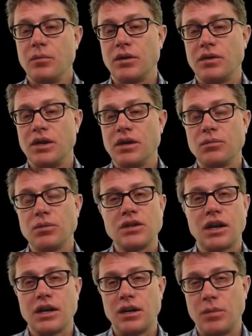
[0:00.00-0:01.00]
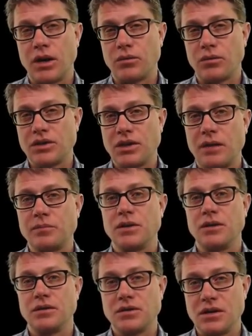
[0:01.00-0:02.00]
But here we're talking about
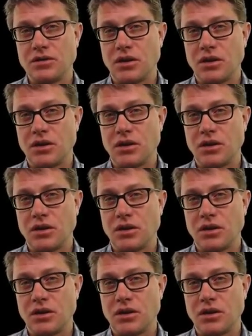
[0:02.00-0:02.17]
receptors.